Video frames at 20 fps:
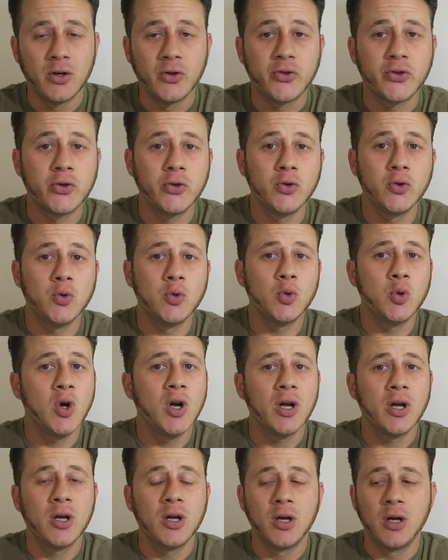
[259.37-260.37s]

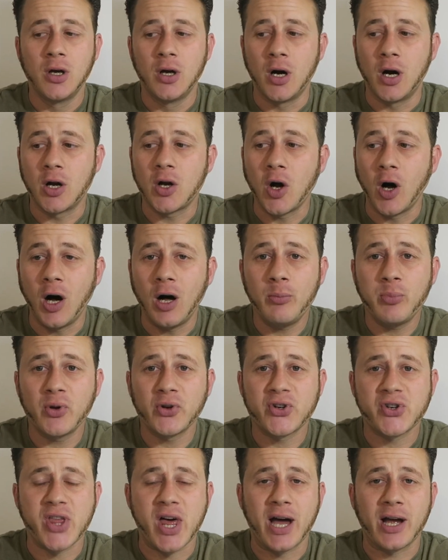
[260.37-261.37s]
to
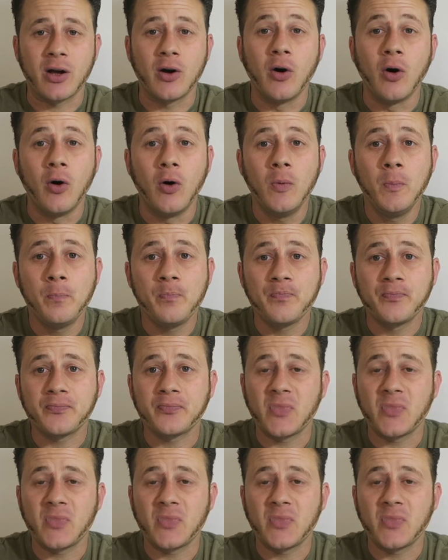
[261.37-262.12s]
accomplish that goal.